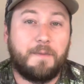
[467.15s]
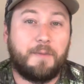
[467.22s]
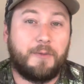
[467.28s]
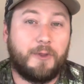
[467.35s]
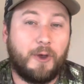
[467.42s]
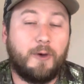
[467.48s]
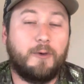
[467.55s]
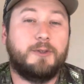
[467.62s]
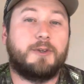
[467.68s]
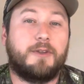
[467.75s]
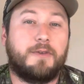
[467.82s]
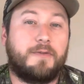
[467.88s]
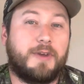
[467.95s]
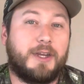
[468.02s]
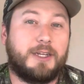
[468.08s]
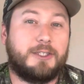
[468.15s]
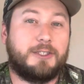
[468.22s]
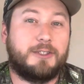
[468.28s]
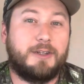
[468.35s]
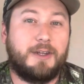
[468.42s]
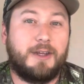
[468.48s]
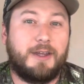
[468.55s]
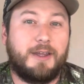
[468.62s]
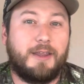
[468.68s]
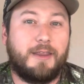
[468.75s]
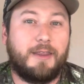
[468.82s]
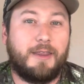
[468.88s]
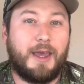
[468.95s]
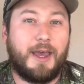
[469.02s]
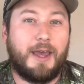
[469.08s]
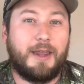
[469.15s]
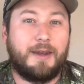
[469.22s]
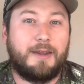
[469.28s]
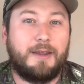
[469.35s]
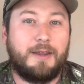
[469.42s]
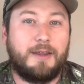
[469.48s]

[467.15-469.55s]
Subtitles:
Those are the fish that